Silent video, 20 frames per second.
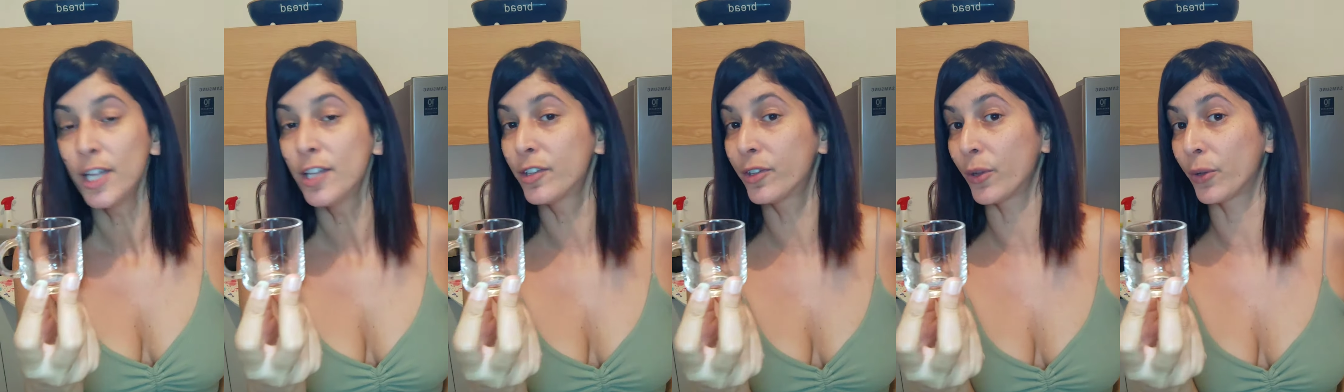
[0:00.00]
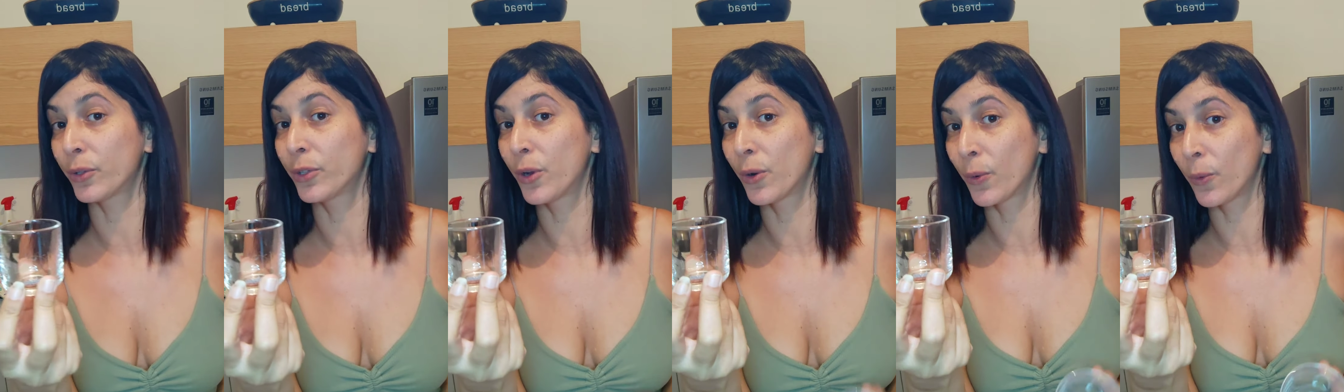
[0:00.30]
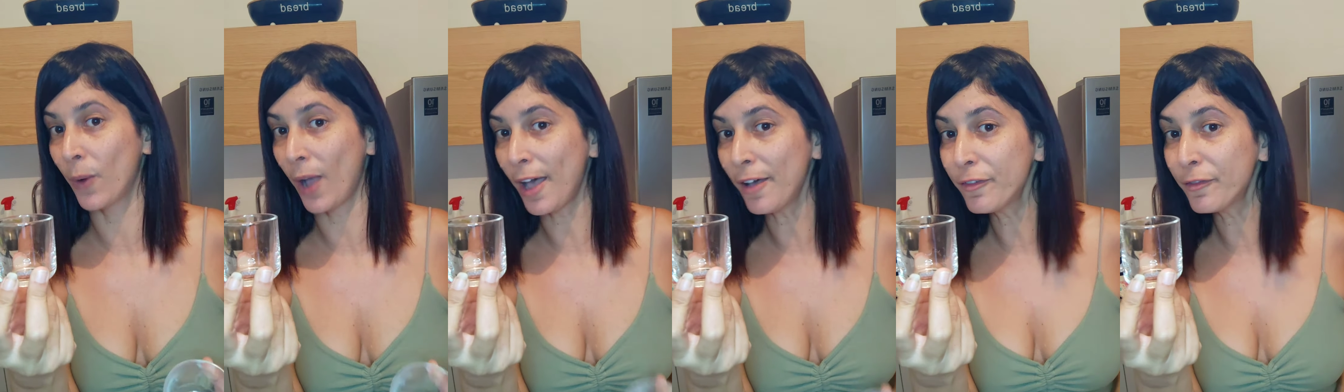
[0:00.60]
so the
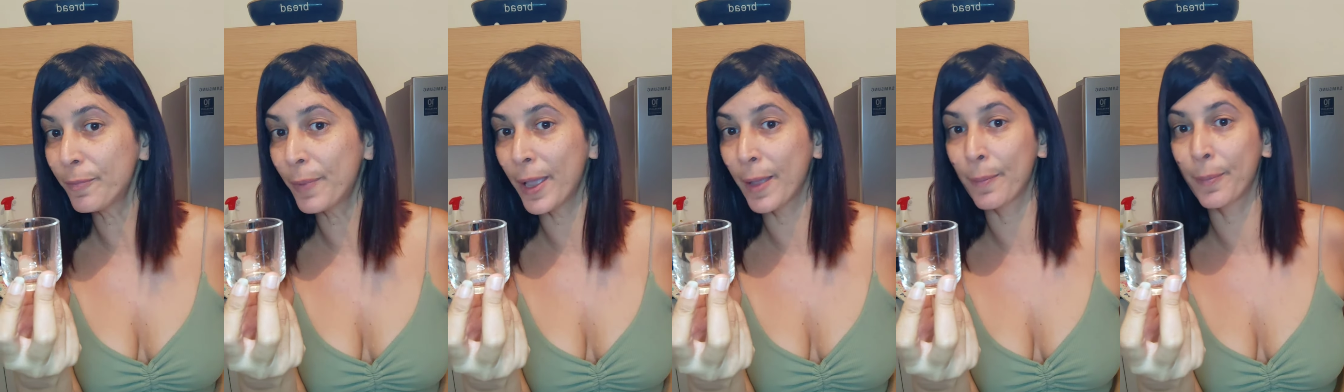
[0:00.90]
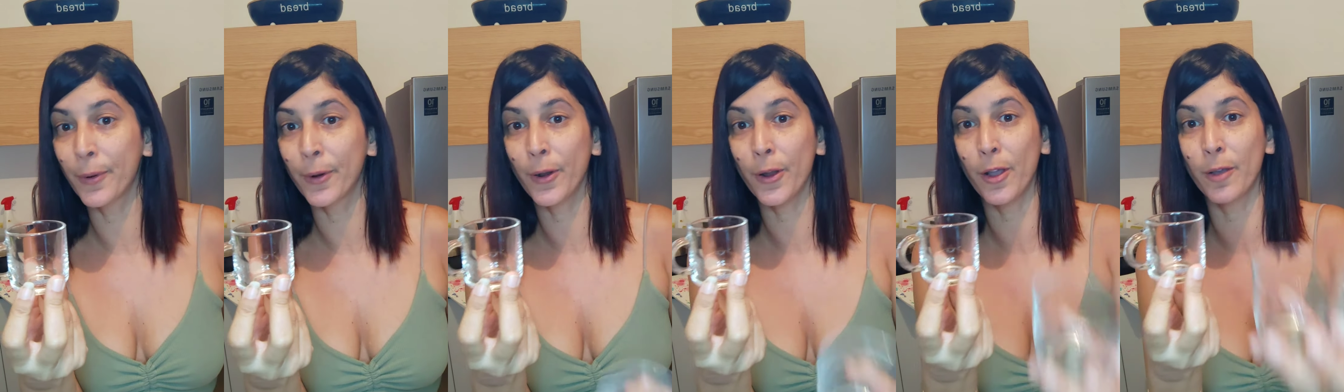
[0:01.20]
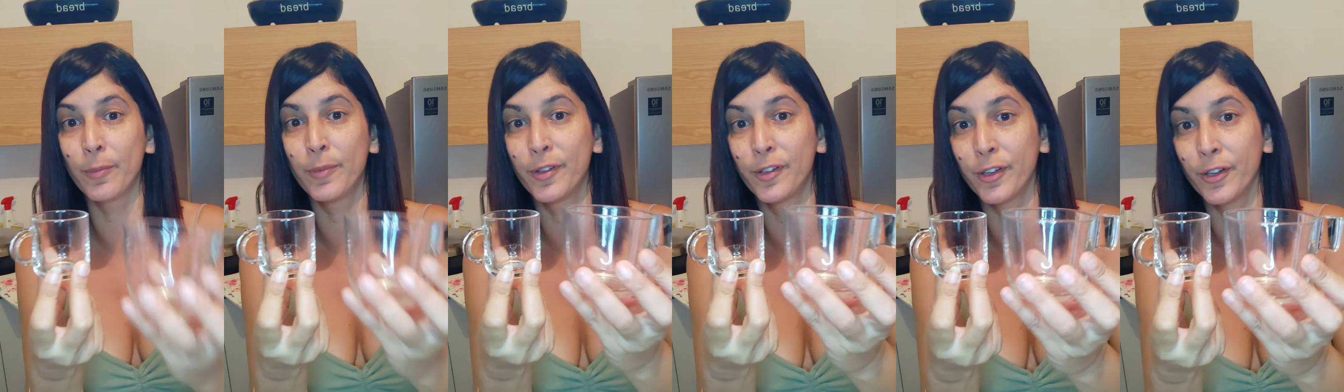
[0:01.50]
rough paper
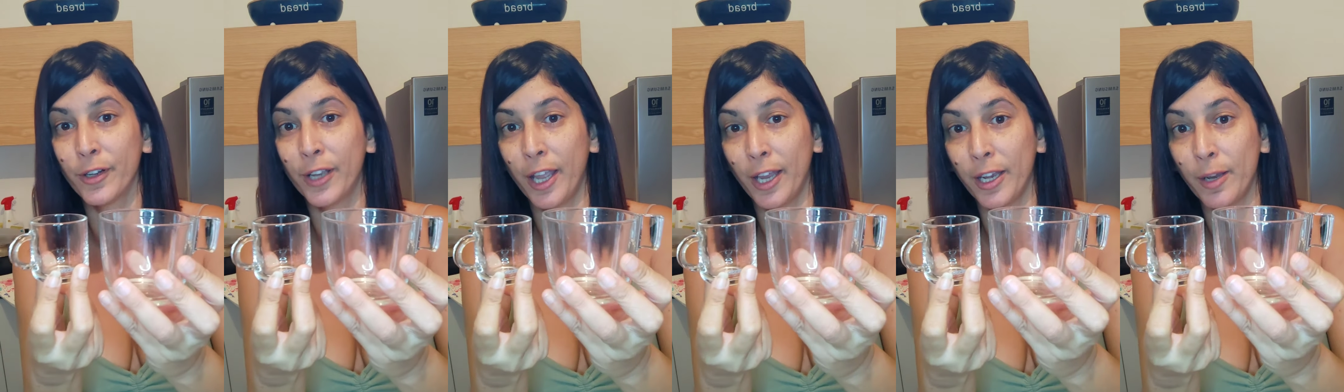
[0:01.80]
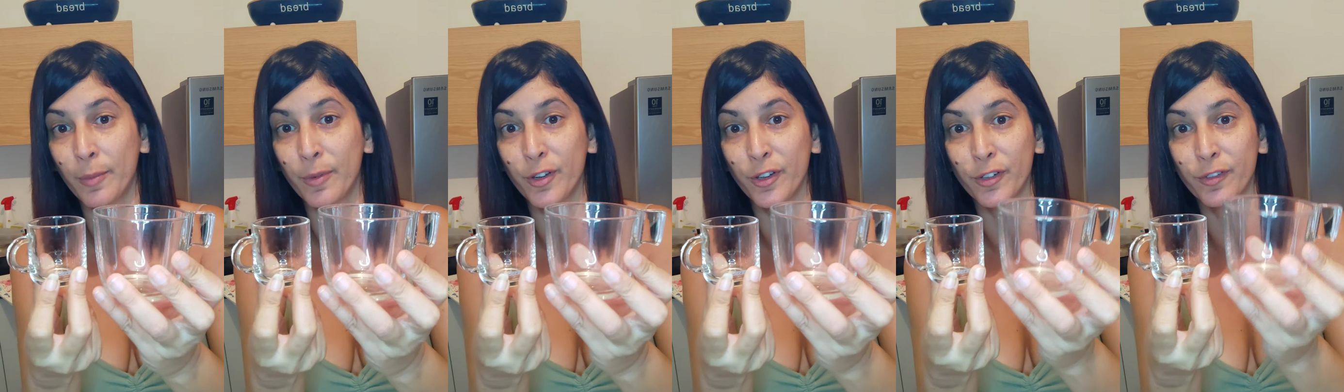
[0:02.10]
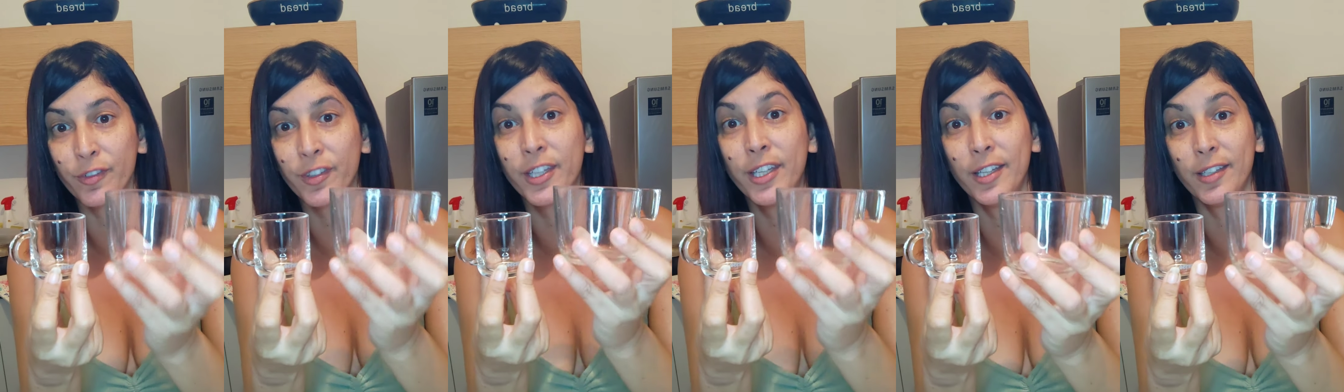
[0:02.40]
can
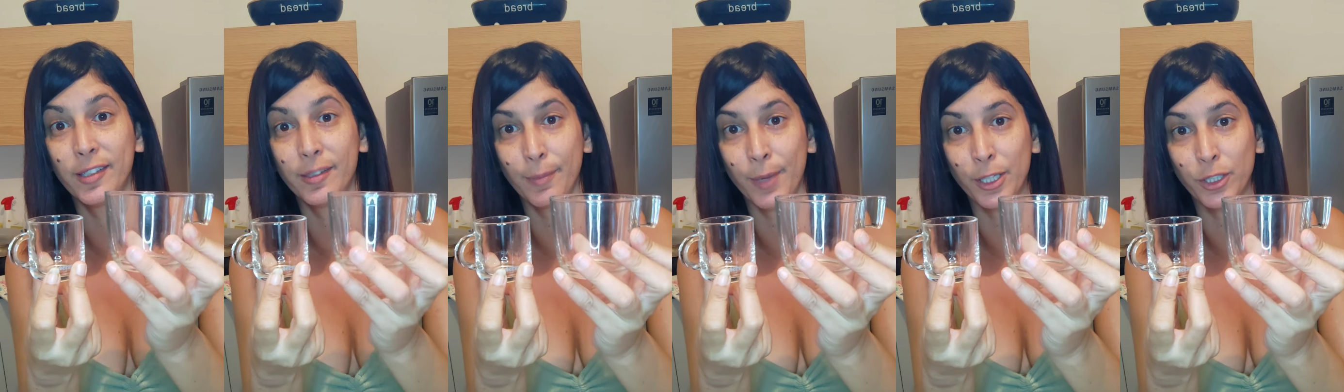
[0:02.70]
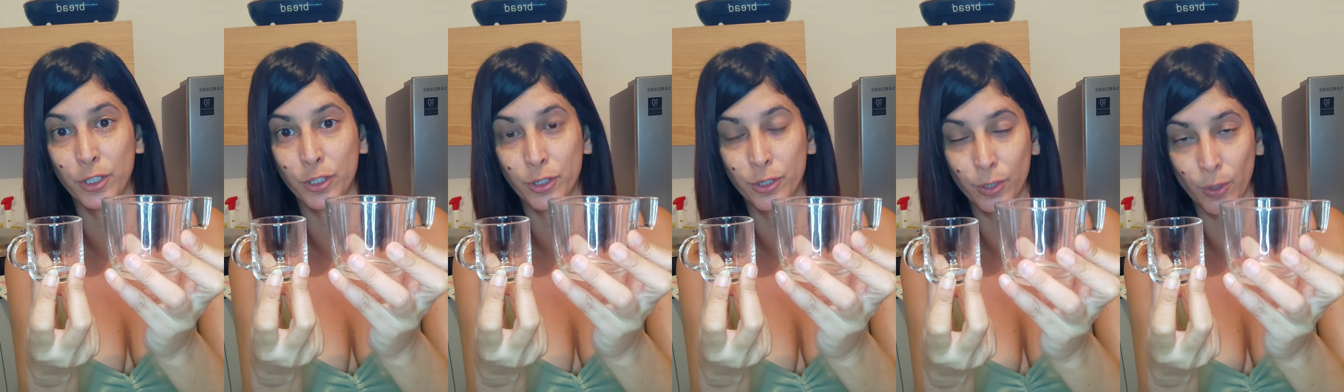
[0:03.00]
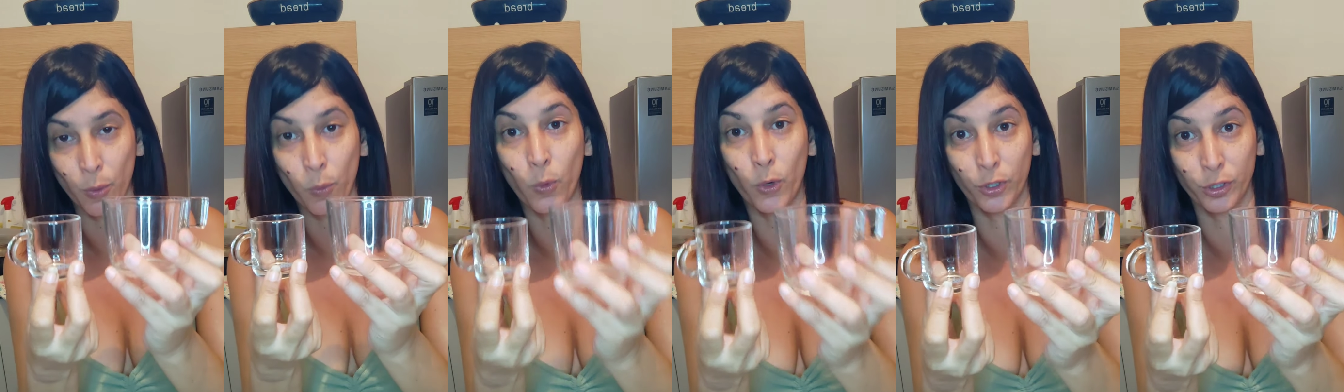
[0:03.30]
absorb this much
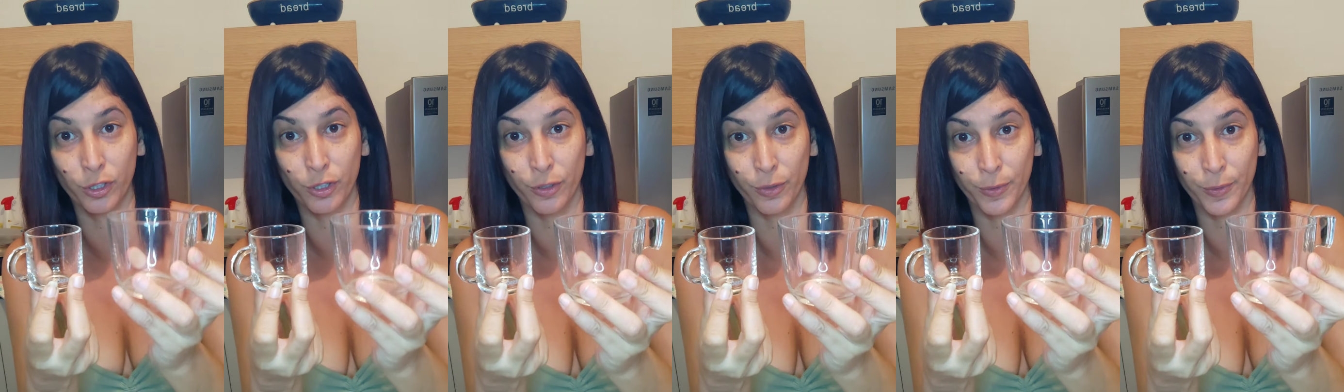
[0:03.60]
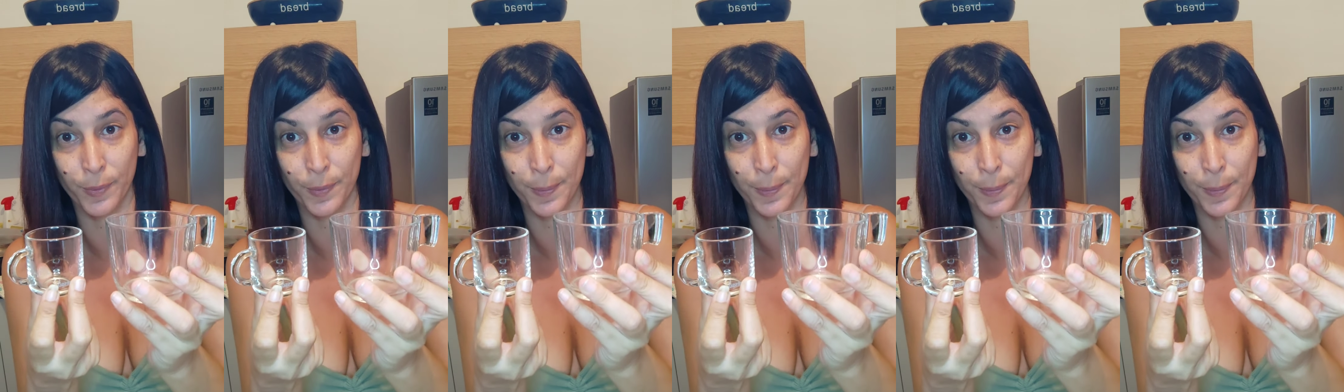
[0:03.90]
water.